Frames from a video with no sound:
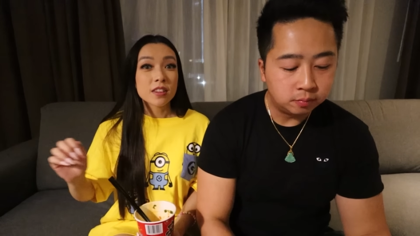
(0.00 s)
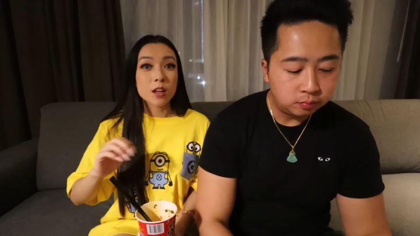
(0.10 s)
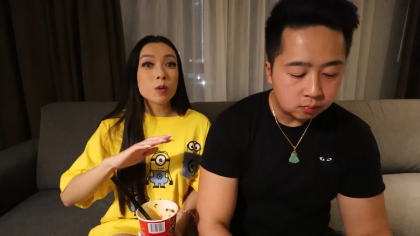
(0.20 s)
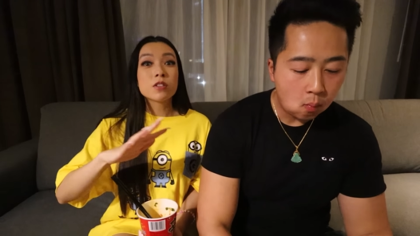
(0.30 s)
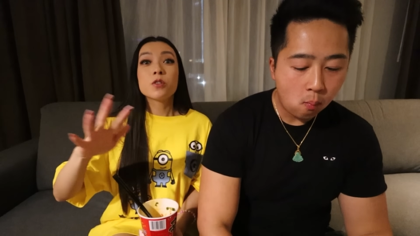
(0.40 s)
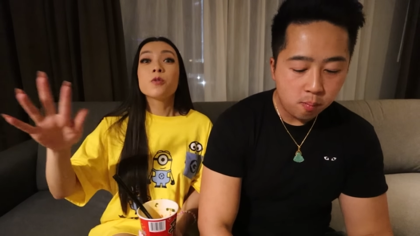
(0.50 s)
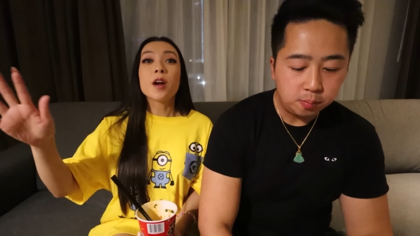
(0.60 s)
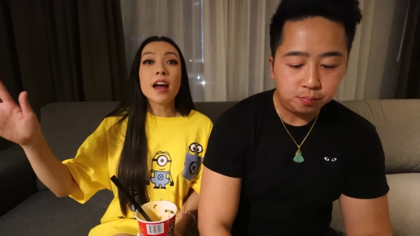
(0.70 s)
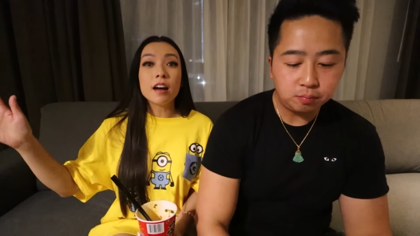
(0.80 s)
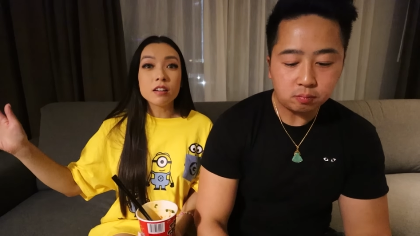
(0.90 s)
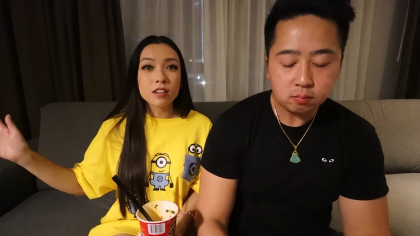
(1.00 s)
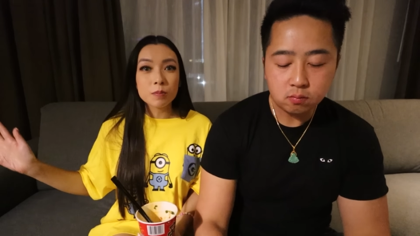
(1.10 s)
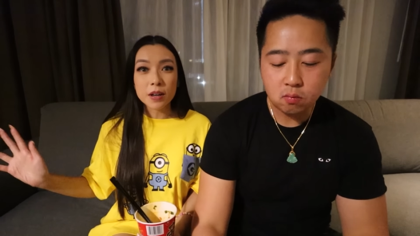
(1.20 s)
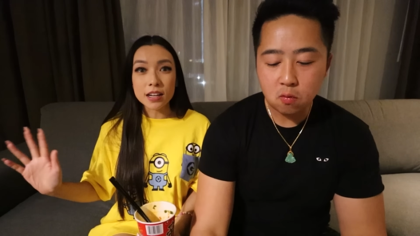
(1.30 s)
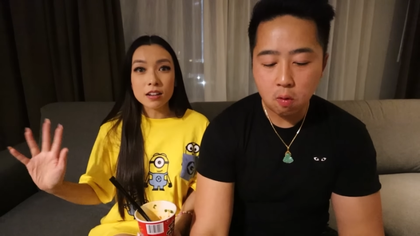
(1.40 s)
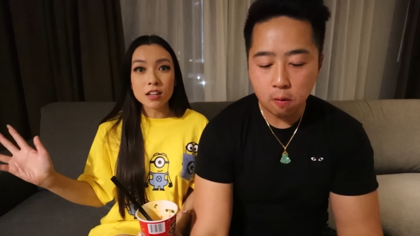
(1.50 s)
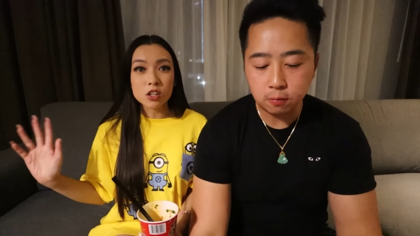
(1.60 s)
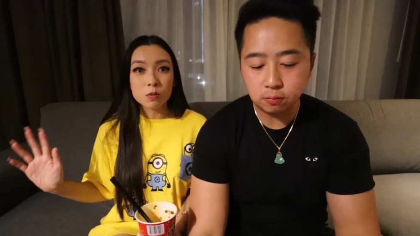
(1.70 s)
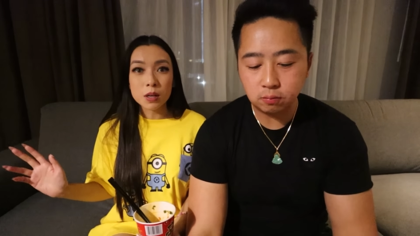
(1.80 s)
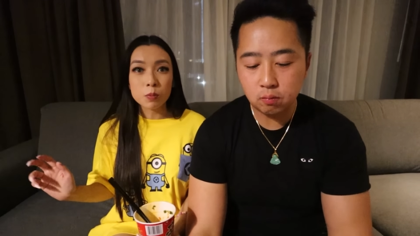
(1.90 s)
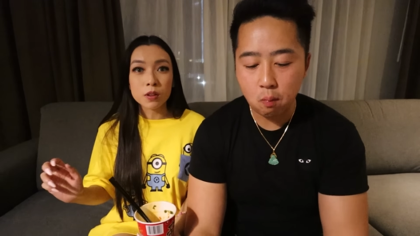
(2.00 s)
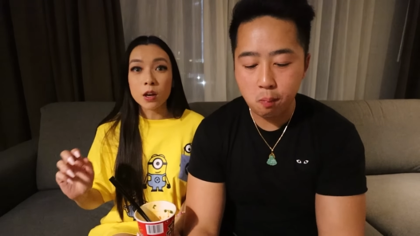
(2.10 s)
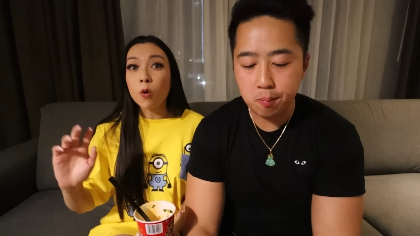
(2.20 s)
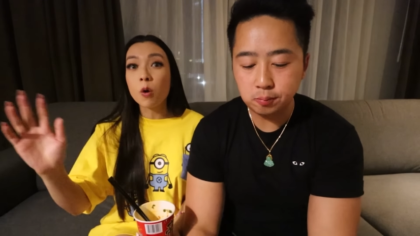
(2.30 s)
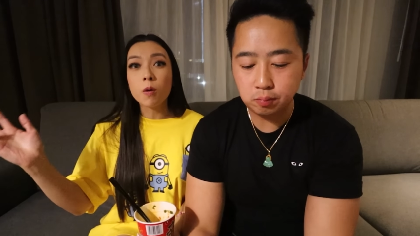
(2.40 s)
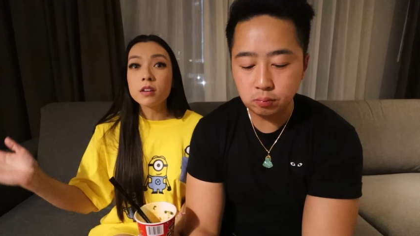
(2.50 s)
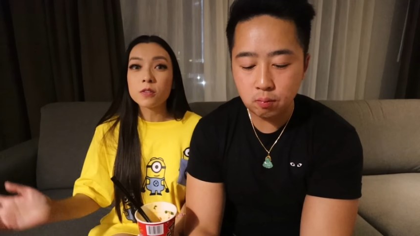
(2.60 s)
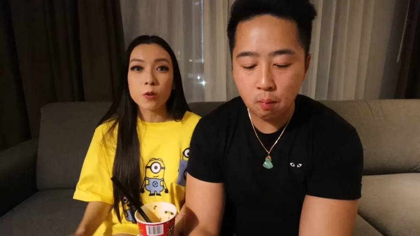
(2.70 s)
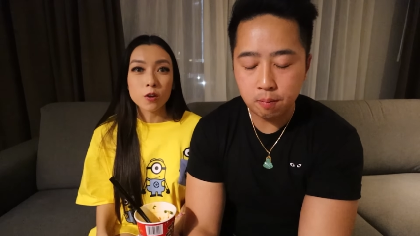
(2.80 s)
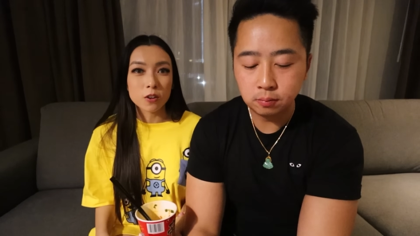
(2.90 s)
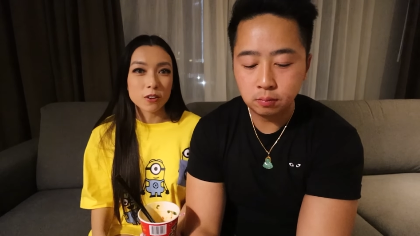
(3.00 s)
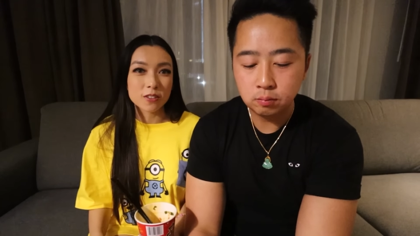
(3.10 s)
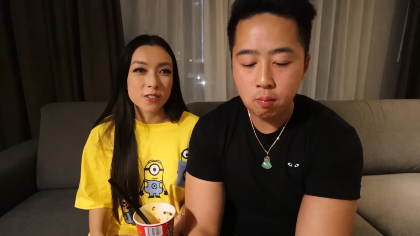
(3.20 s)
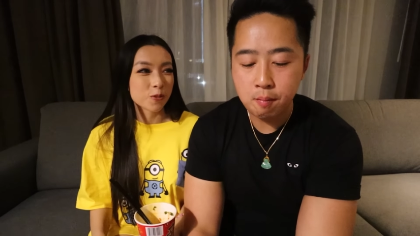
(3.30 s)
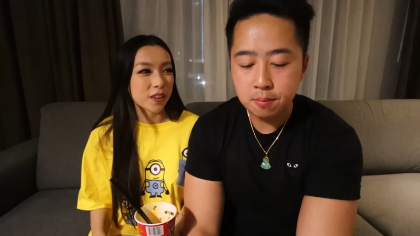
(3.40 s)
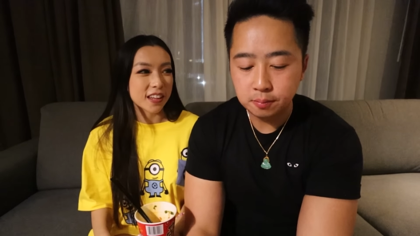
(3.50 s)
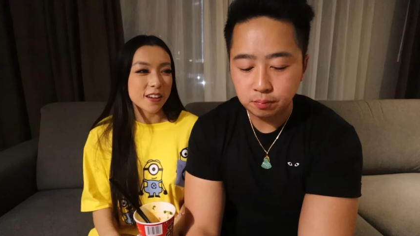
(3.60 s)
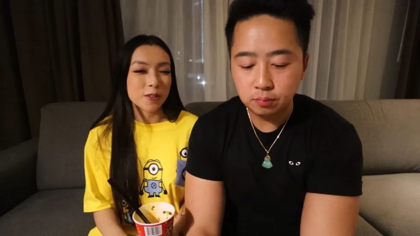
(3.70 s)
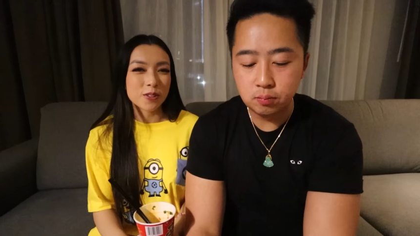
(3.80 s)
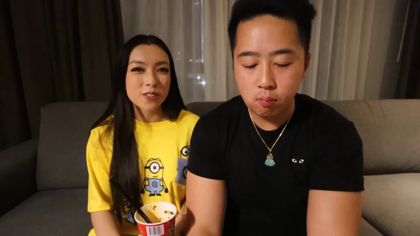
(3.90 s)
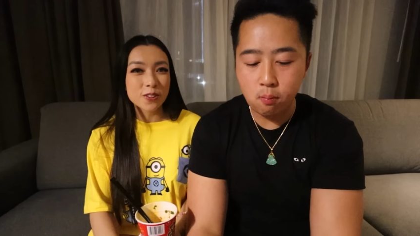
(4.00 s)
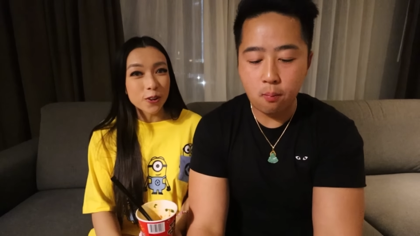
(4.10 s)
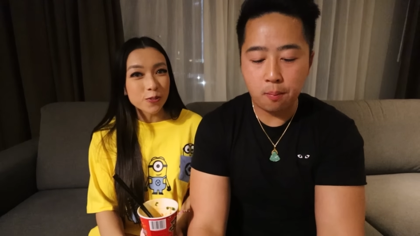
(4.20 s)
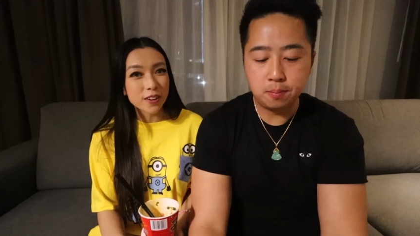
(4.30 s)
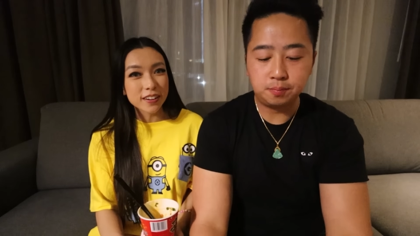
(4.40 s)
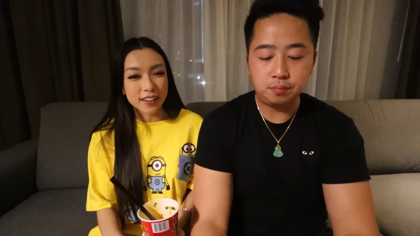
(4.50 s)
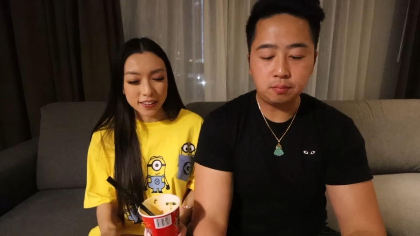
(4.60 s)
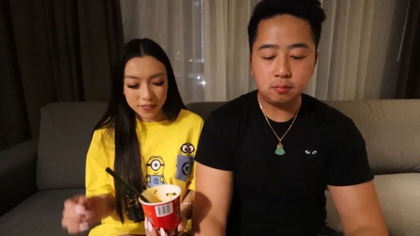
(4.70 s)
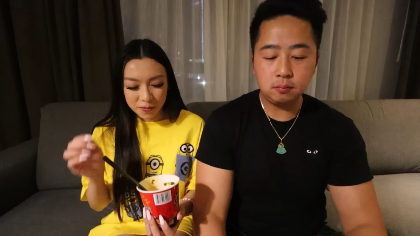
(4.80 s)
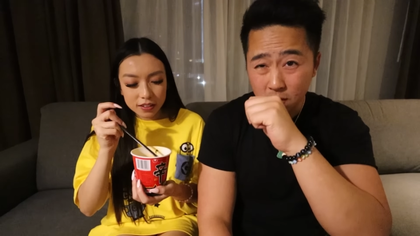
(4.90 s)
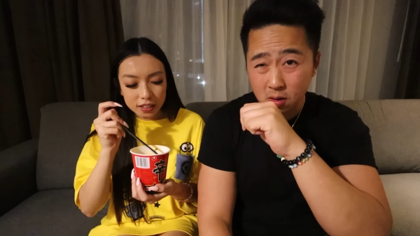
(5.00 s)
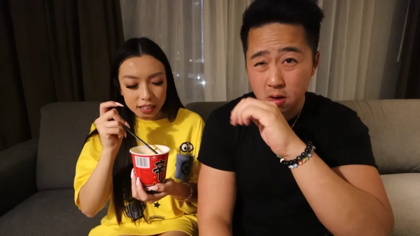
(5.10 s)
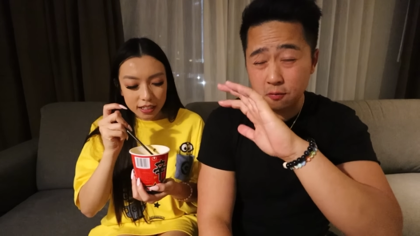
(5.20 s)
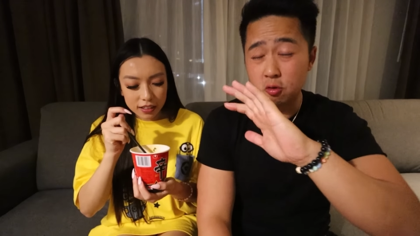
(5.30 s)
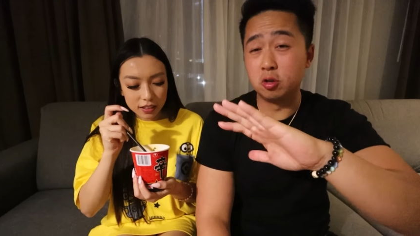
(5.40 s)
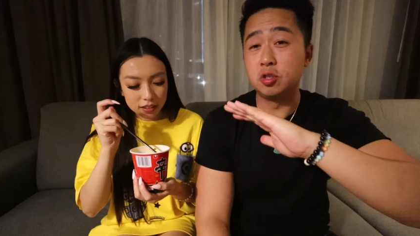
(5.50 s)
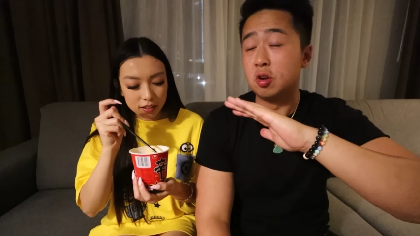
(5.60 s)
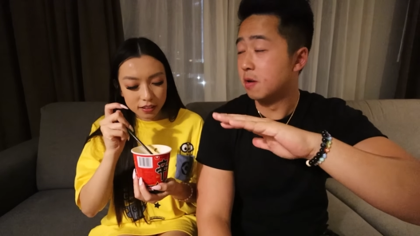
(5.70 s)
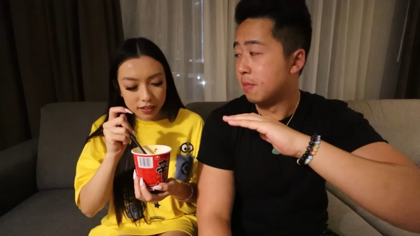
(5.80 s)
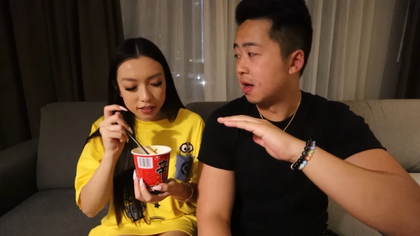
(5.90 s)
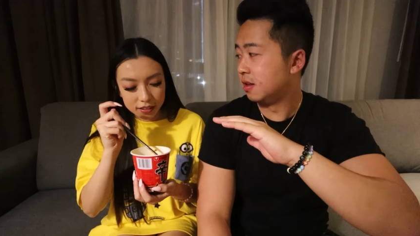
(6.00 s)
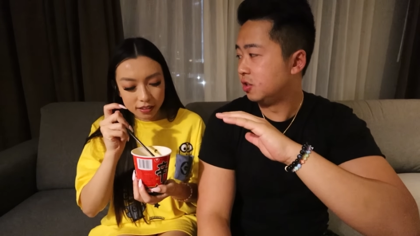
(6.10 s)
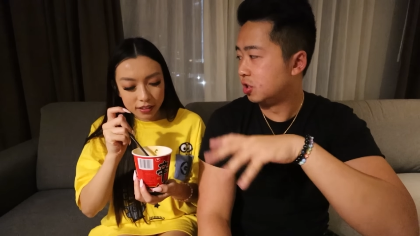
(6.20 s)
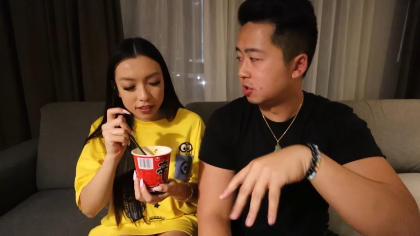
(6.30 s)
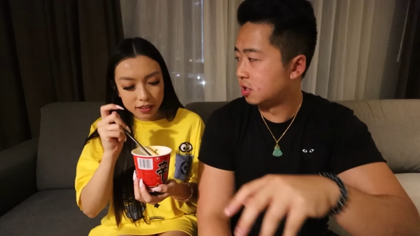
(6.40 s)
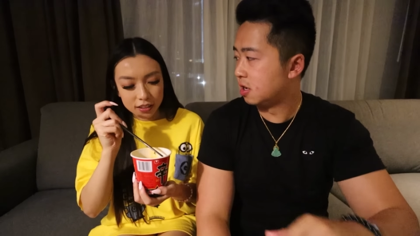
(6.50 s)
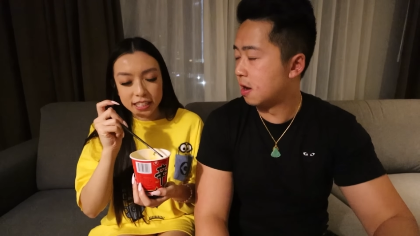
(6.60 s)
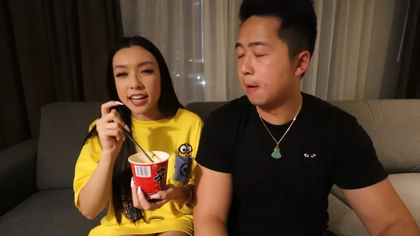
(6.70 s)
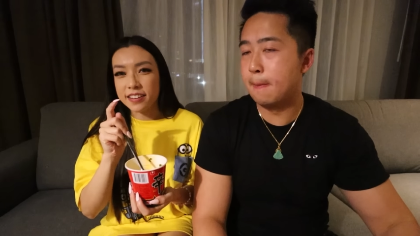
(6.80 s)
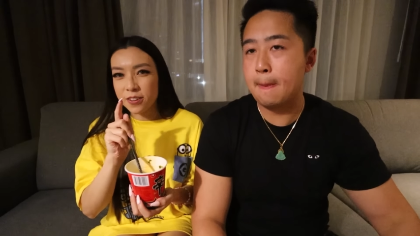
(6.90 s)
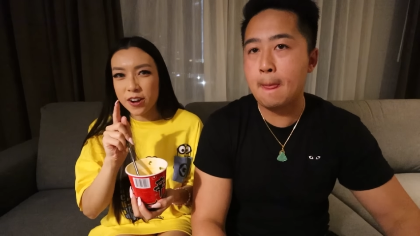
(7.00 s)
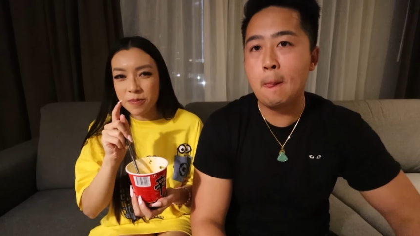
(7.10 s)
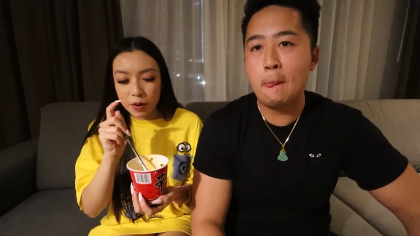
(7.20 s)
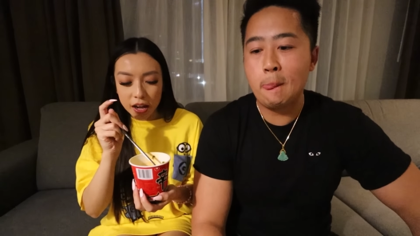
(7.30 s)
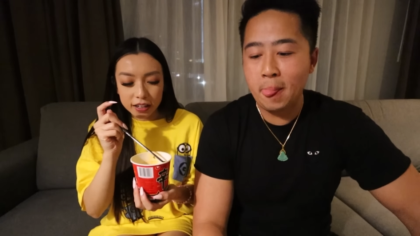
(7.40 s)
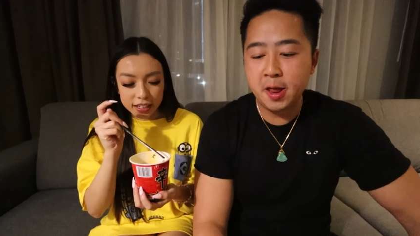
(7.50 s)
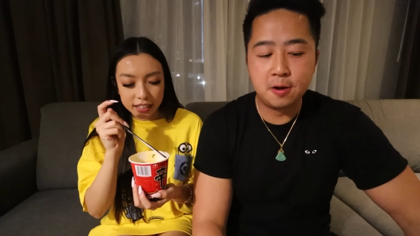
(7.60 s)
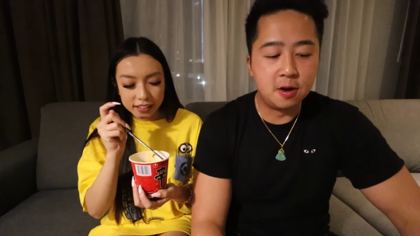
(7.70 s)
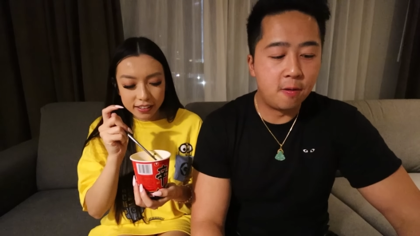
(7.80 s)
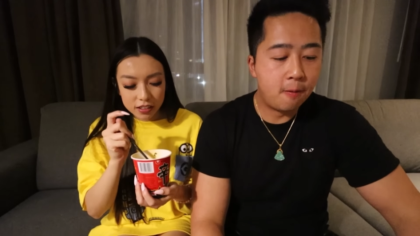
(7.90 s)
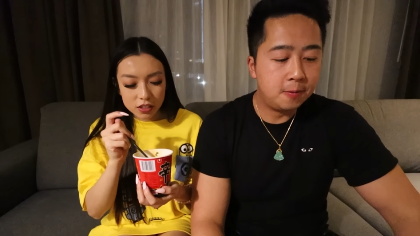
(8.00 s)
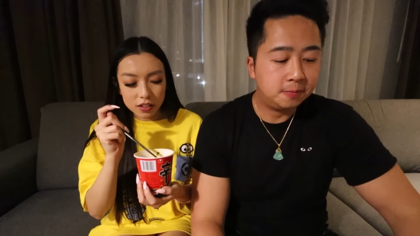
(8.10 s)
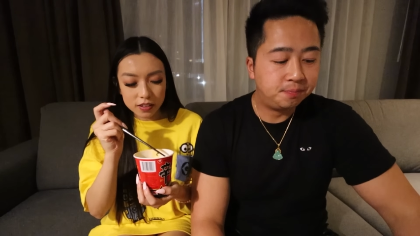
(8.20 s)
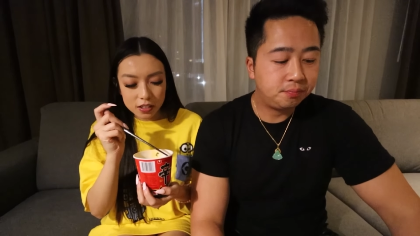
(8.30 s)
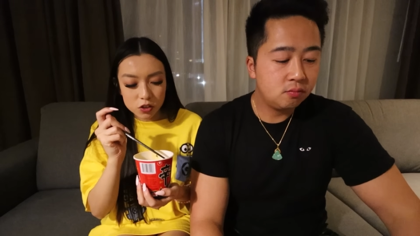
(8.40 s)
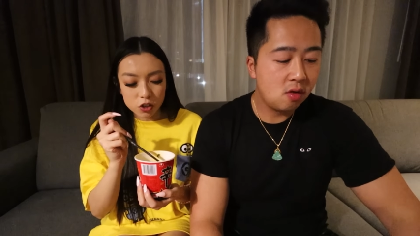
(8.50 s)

Speaker 1: they were surrounded by Indonesian people and they all wanted photos with them. It was so mm. funny. So, yeah. Of course,
Speaker 2: not in Bali, just in. Uh, yes,
Speaker 1: not in Bali, yeah. just in